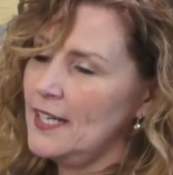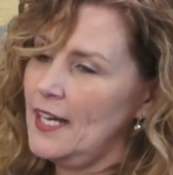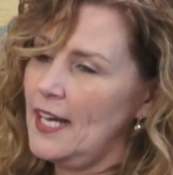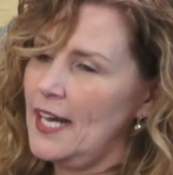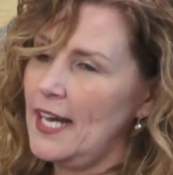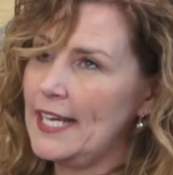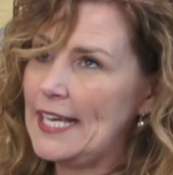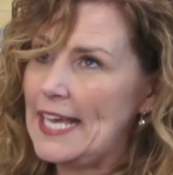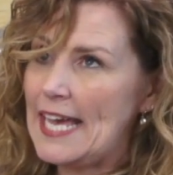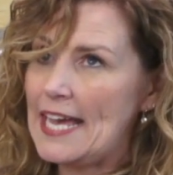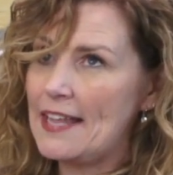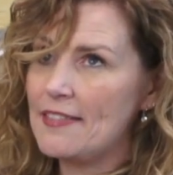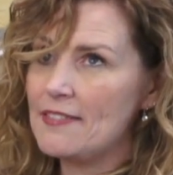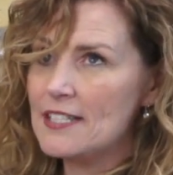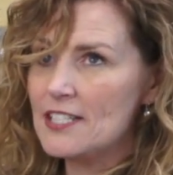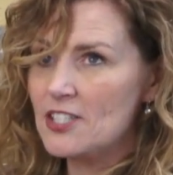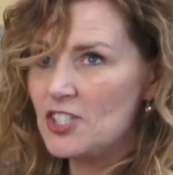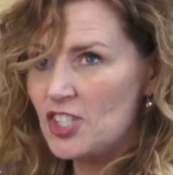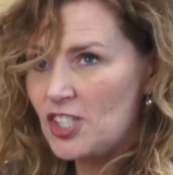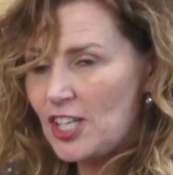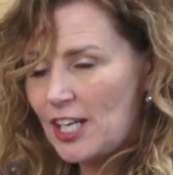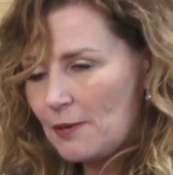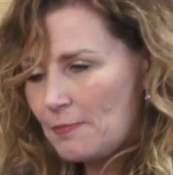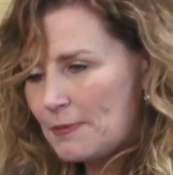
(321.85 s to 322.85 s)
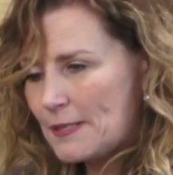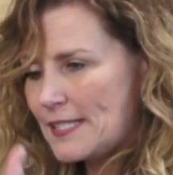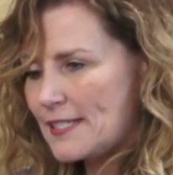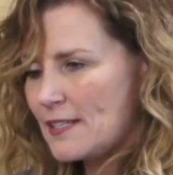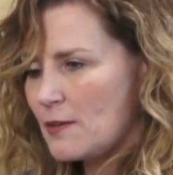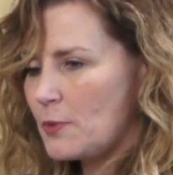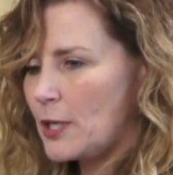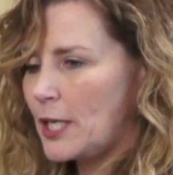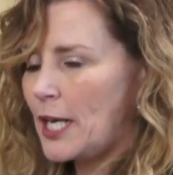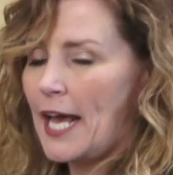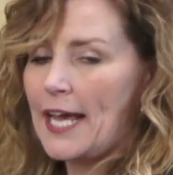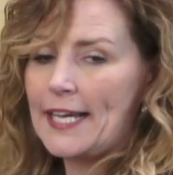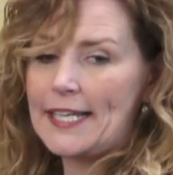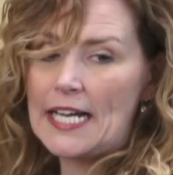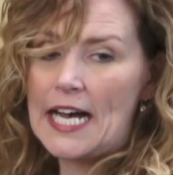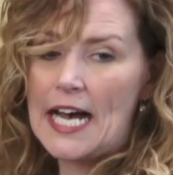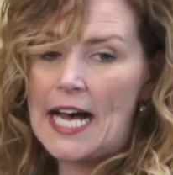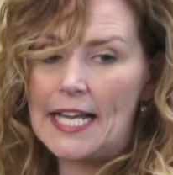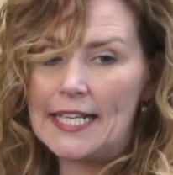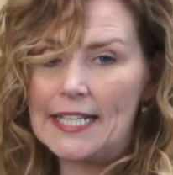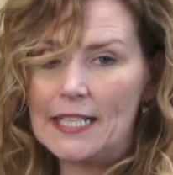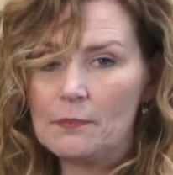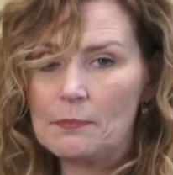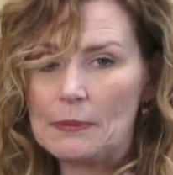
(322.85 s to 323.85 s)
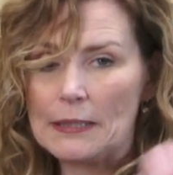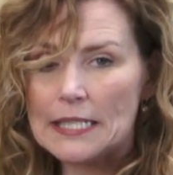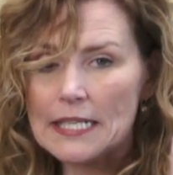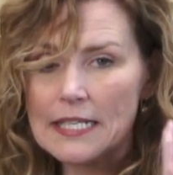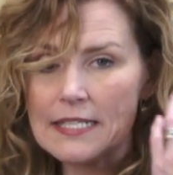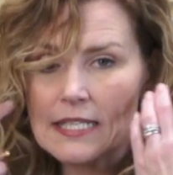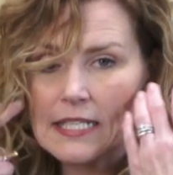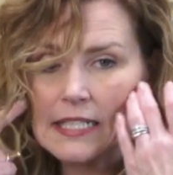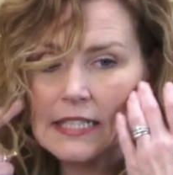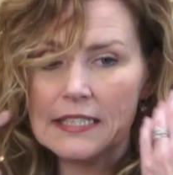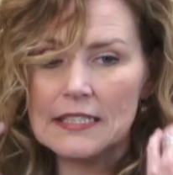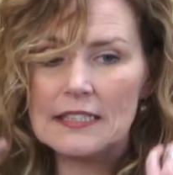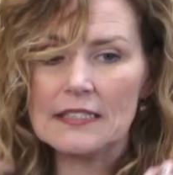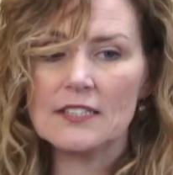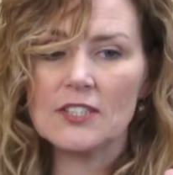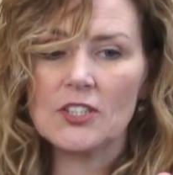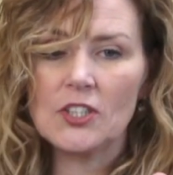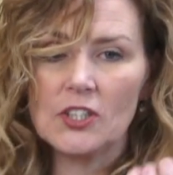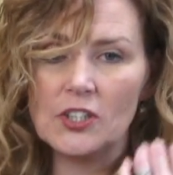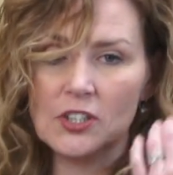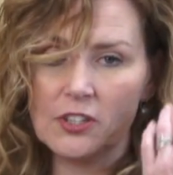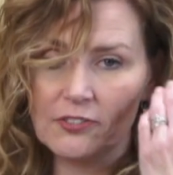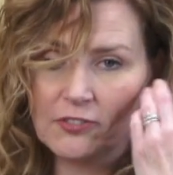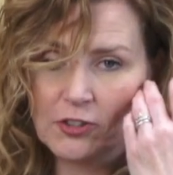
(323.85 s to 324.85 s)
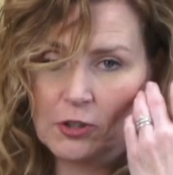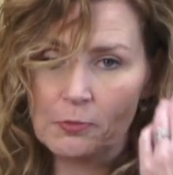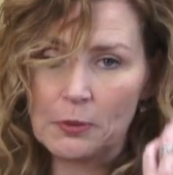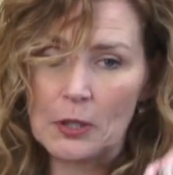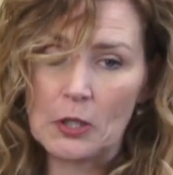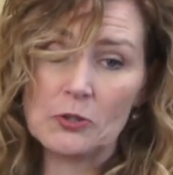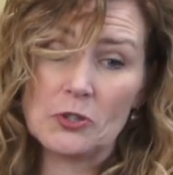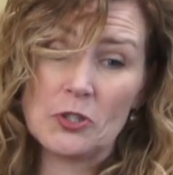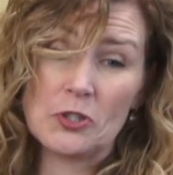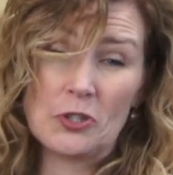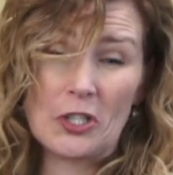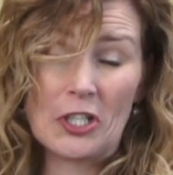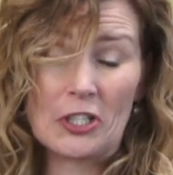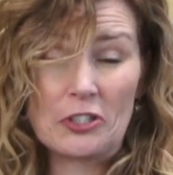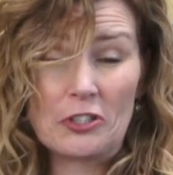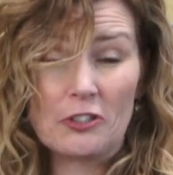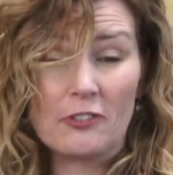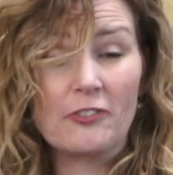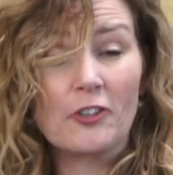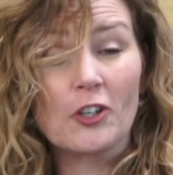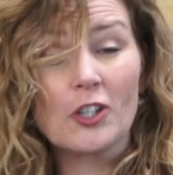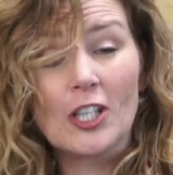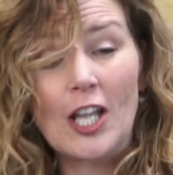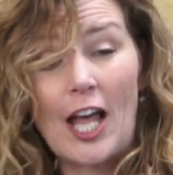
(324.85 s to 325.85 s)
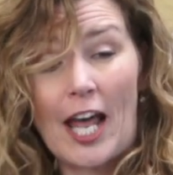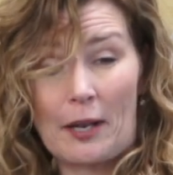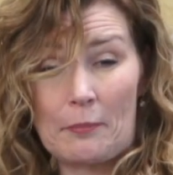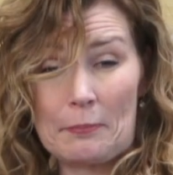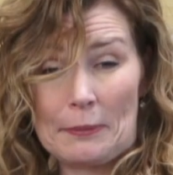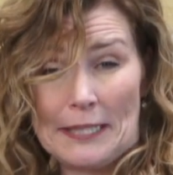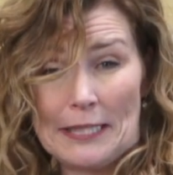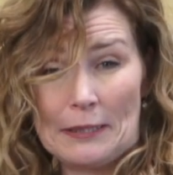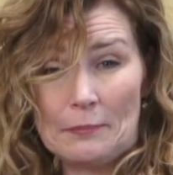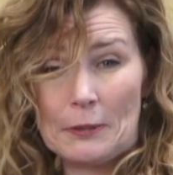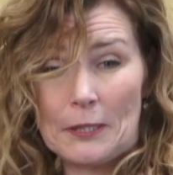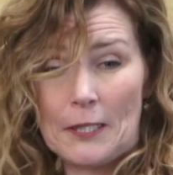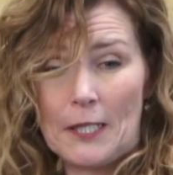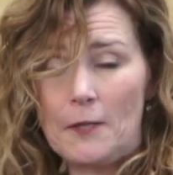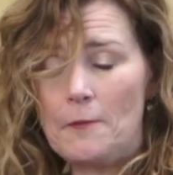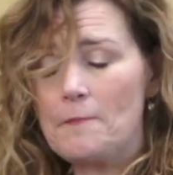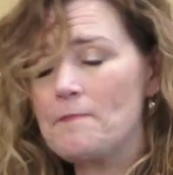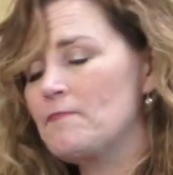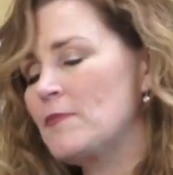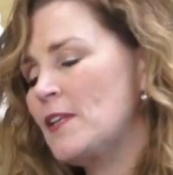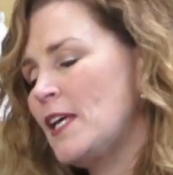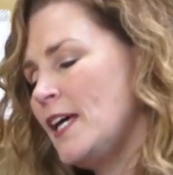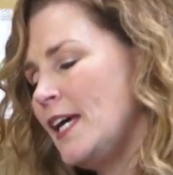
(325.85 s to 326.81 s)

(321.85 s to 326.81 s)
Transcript: Again, this shape is somewhat iconic because it is good for bone structure for a lot of people.